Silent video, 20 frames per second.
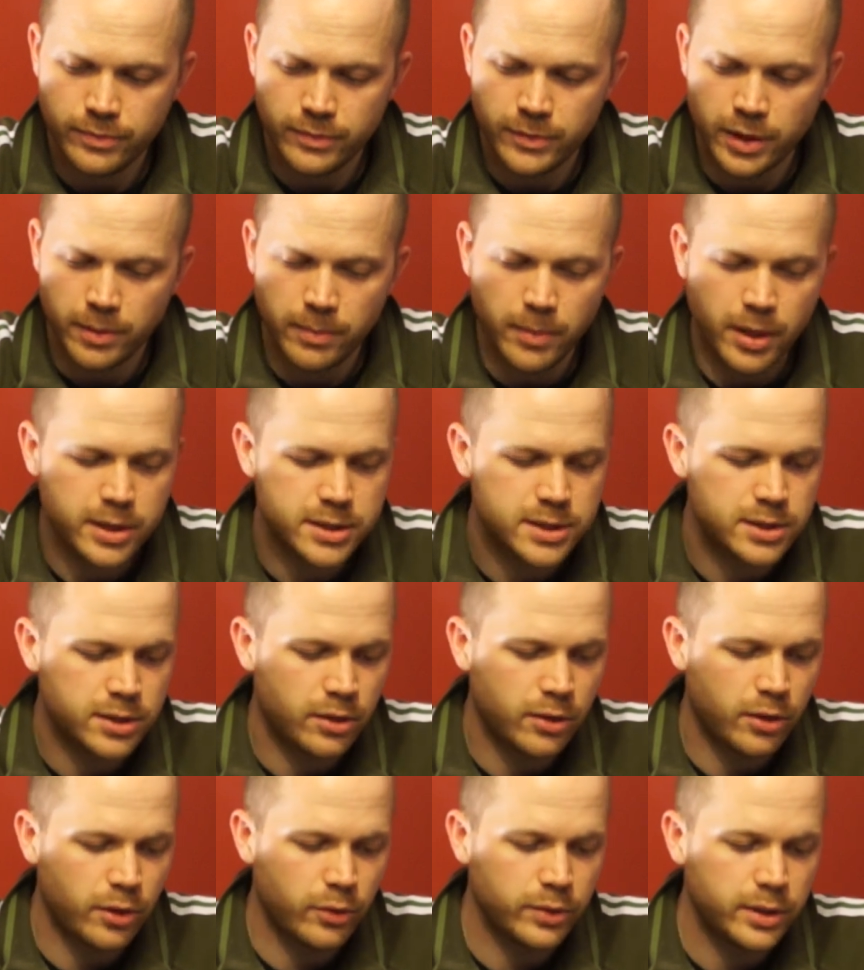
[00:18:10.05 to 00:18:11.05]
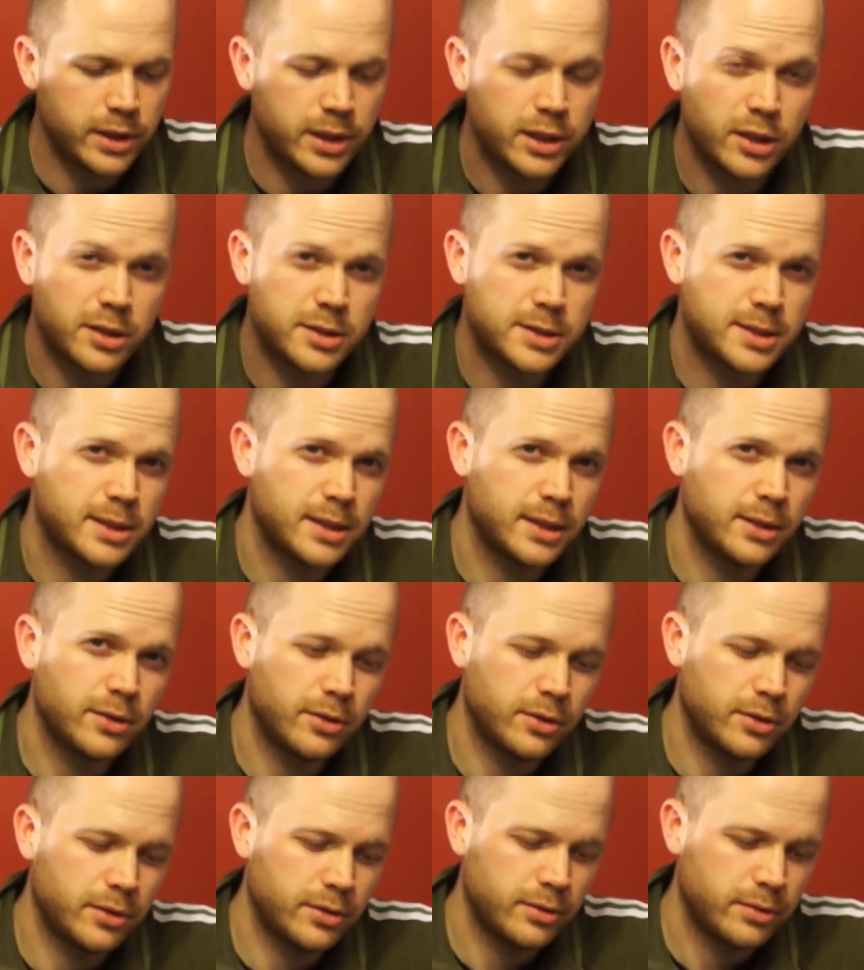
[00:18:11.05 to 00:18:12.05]
the monster only
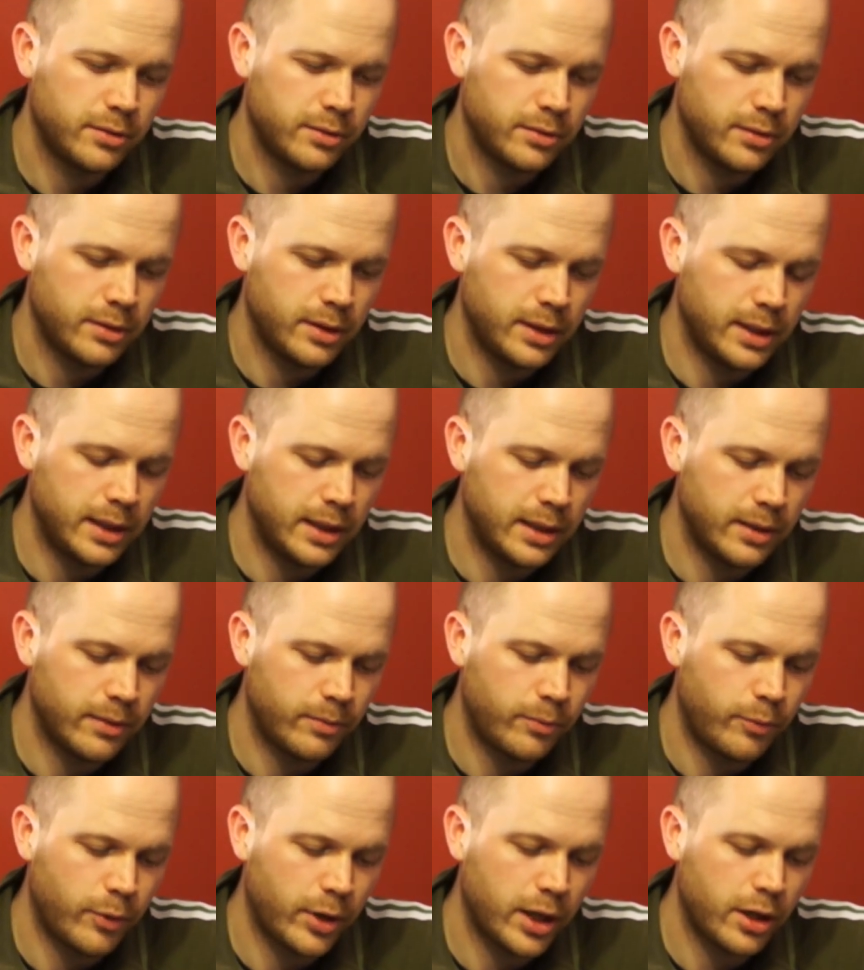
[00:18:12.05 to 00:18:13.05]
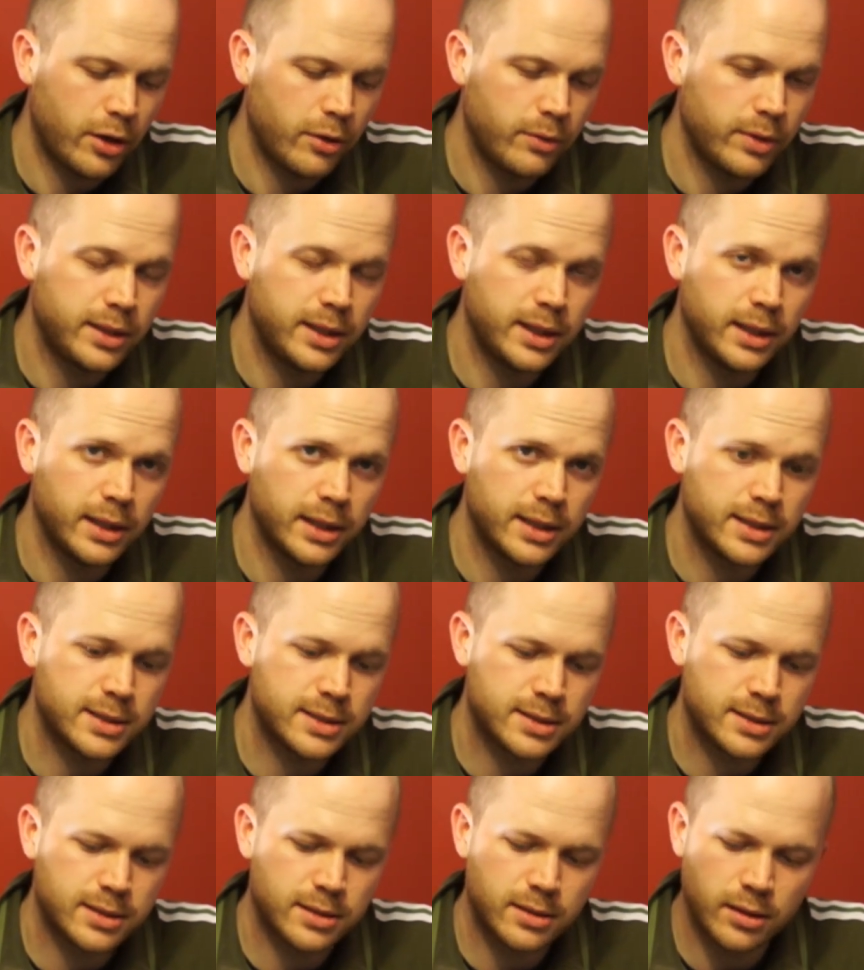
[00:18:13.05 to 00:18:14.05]
consider in their priority
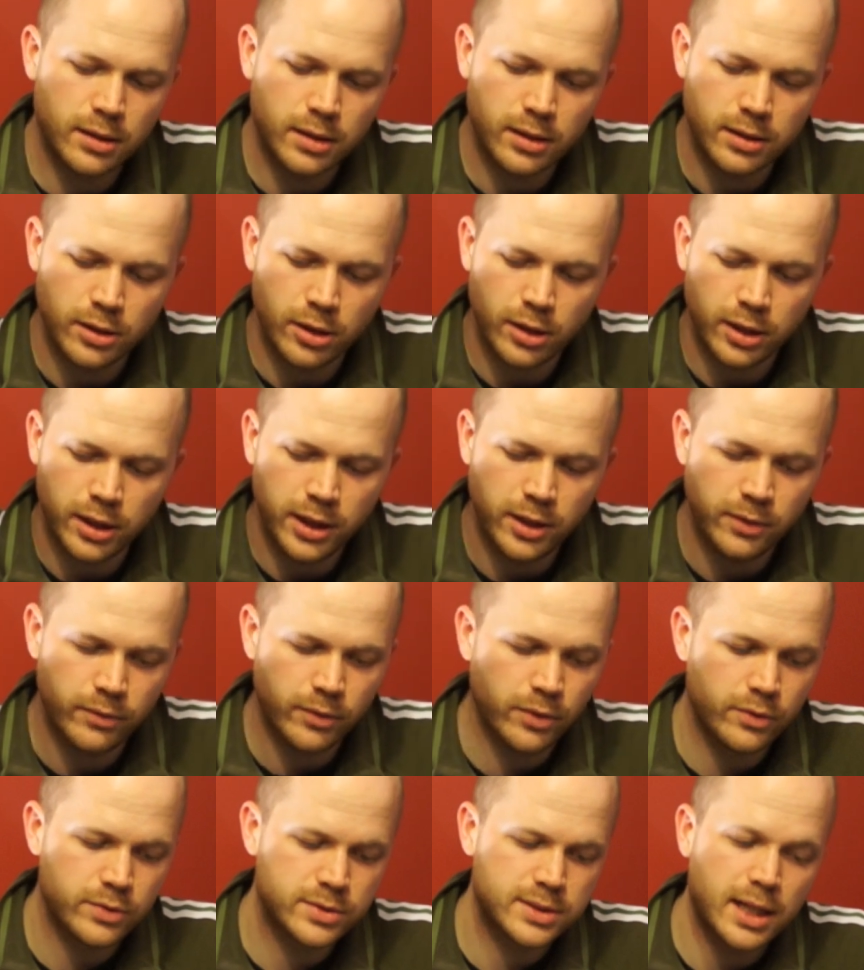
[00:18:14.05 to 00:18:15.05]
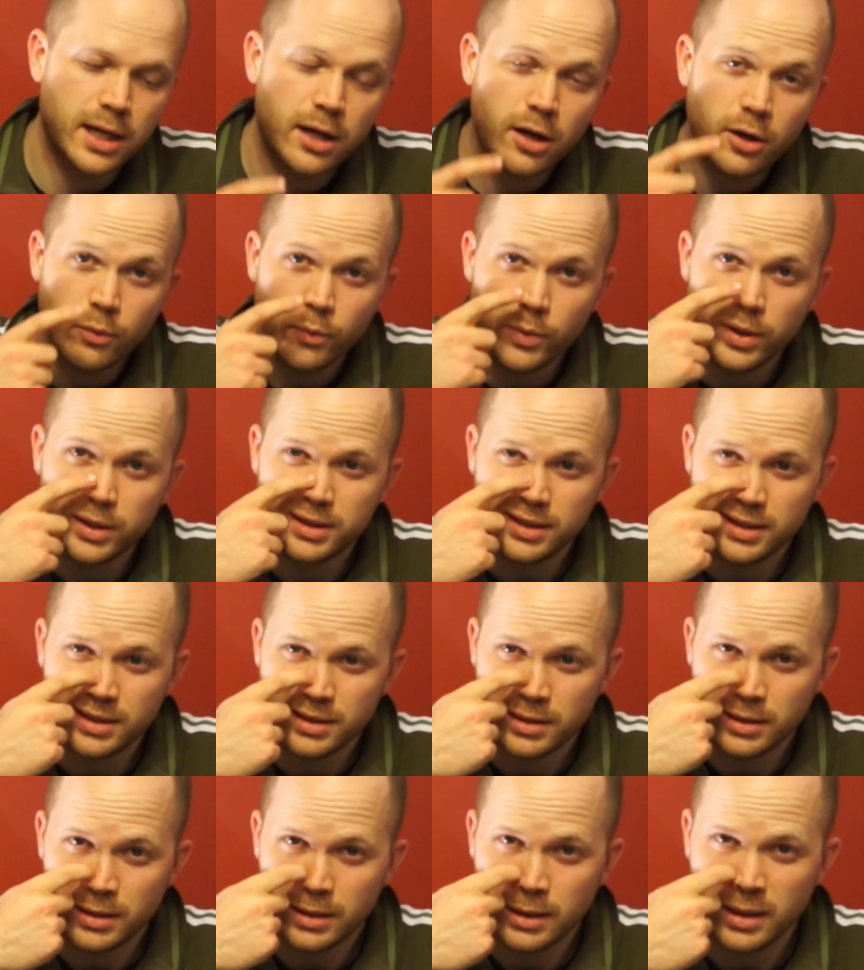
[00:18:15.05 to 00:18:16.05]
list the heroes that are
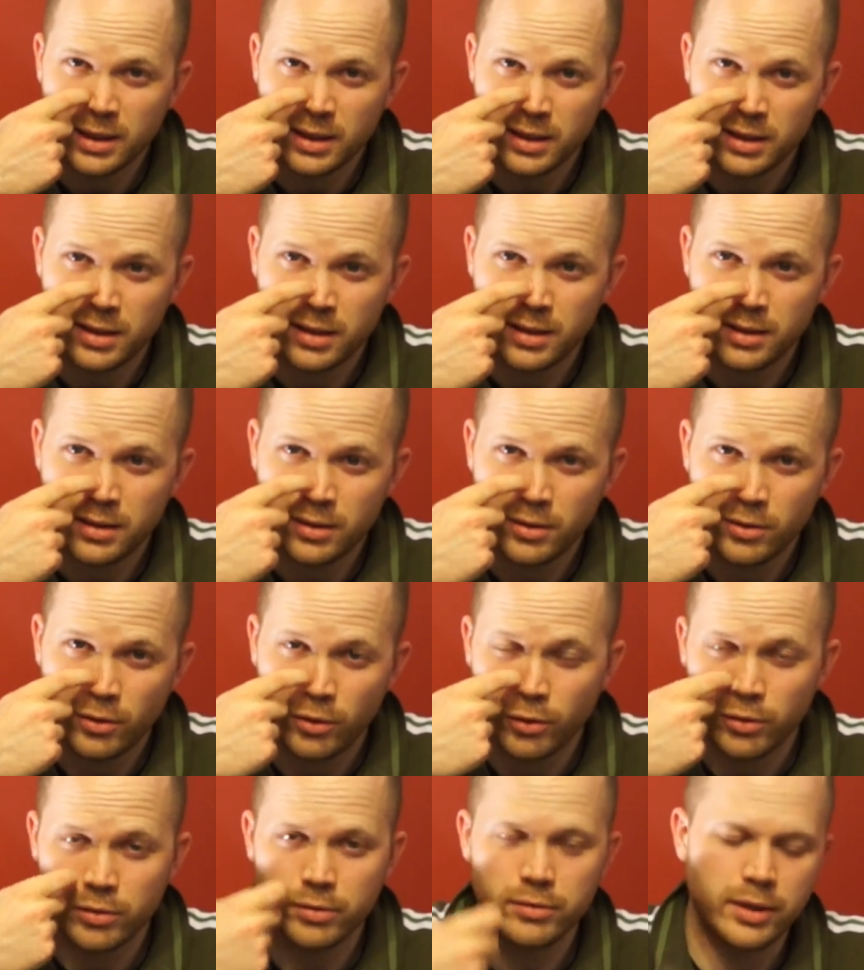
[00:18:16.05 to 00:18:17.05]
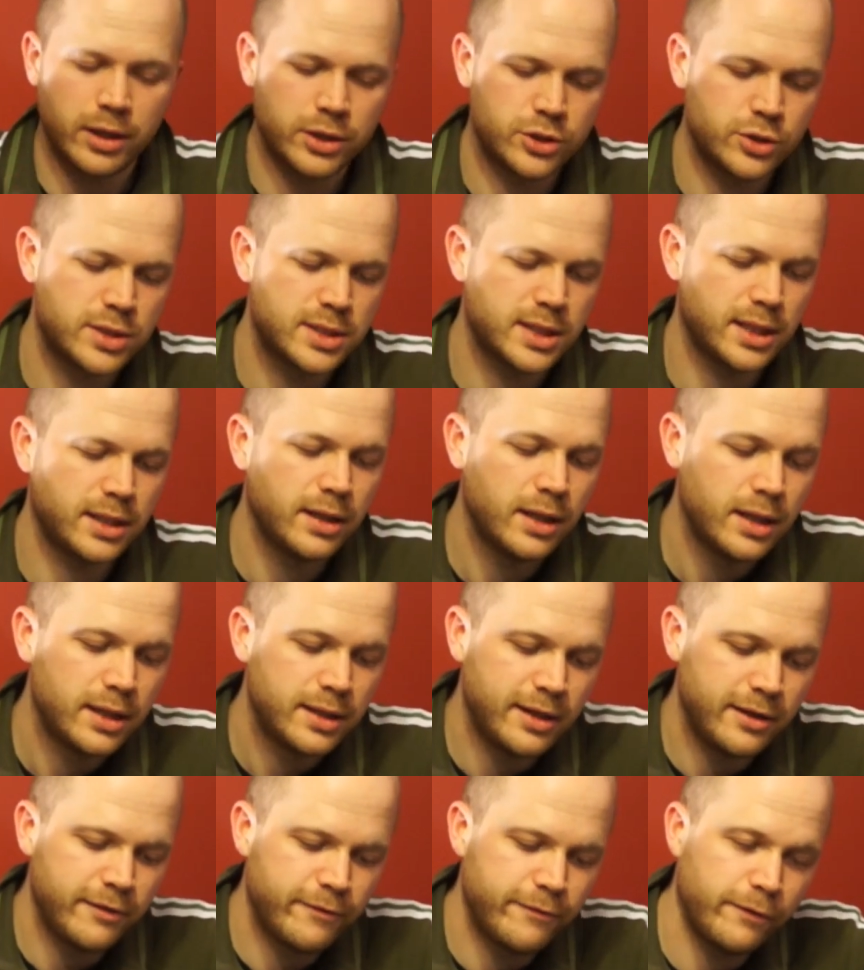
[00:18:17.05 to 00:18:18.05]
within, or I should say,
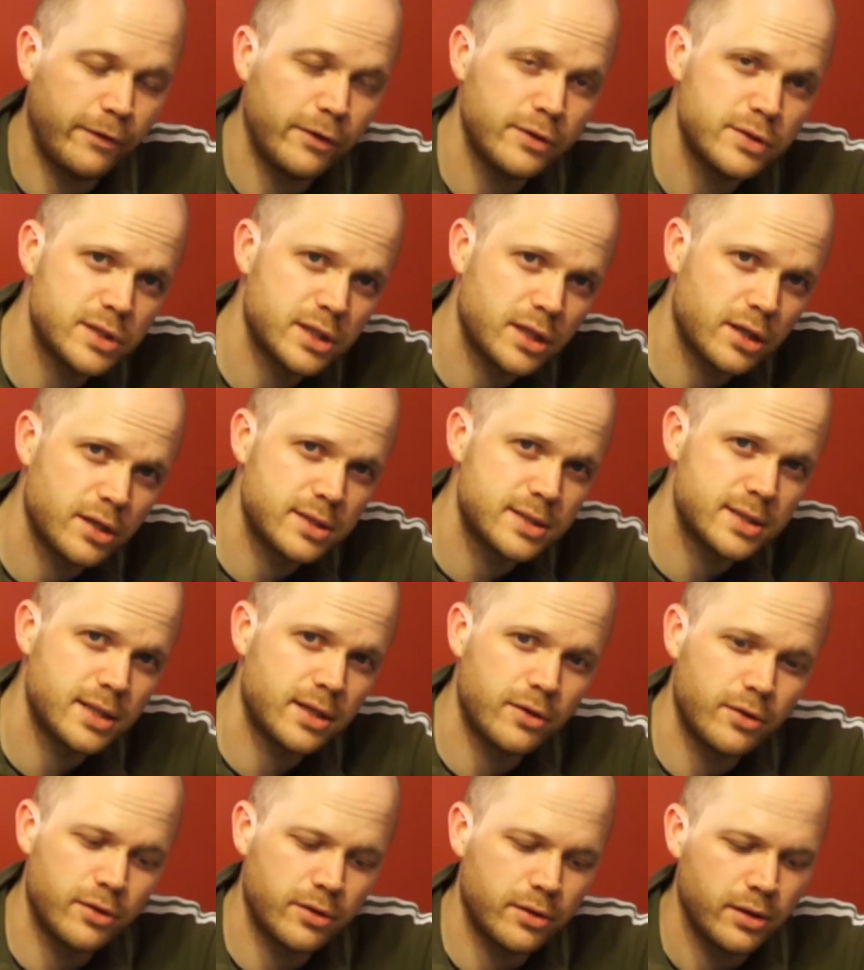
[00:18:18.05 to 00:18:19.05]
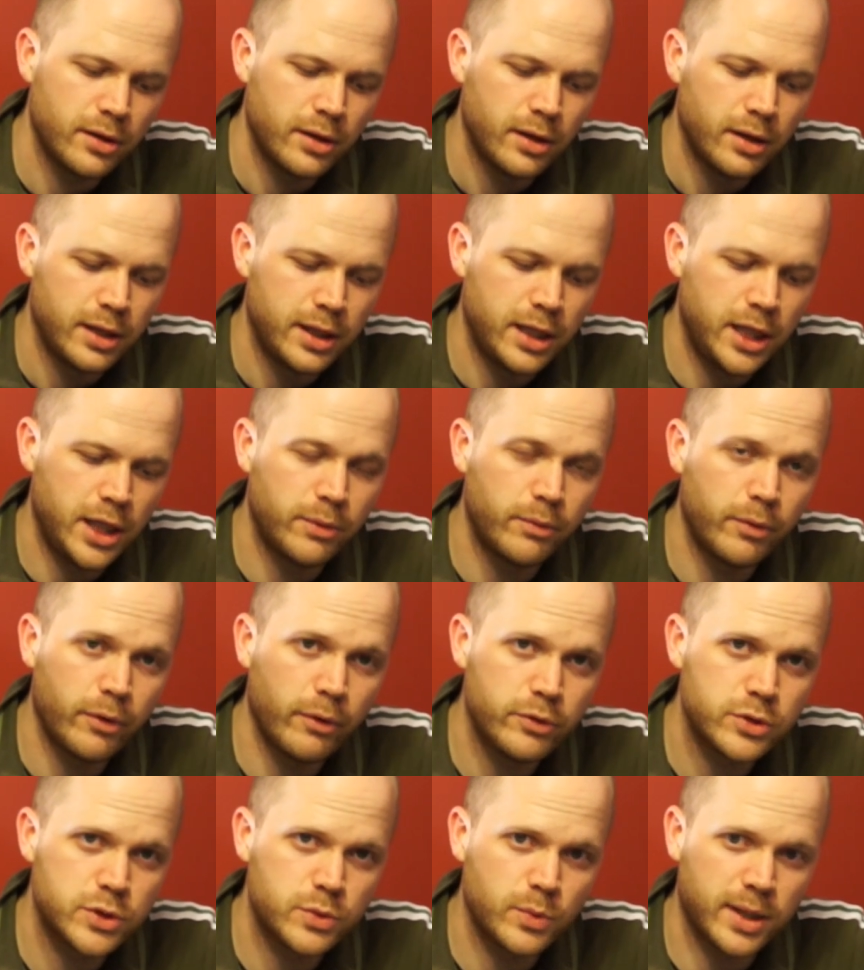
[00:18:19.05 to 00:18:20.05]
they first consider
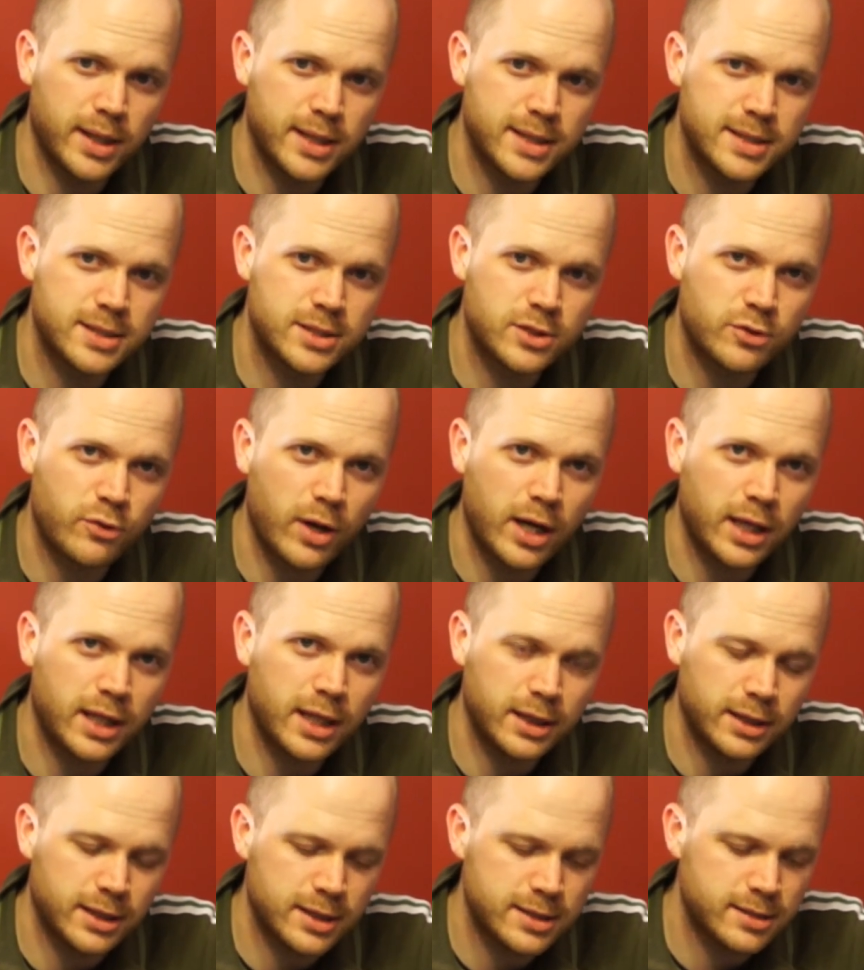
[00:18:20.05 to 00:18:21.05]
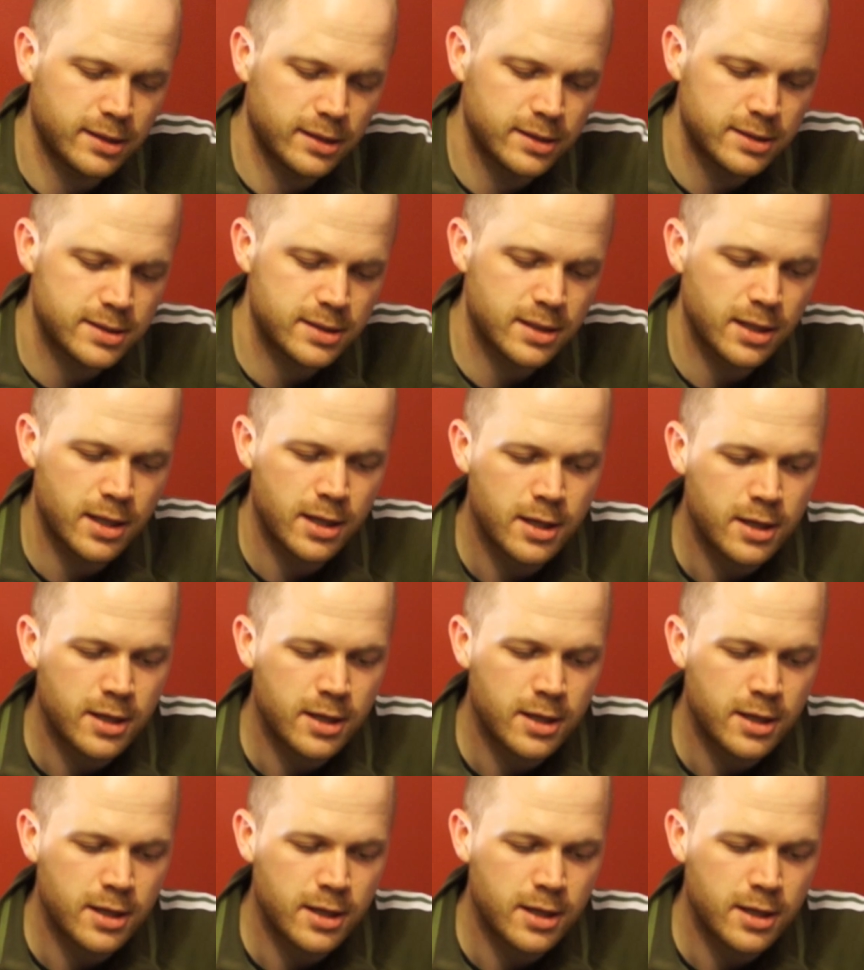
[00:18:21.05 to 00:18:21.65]
heroes within striking distance.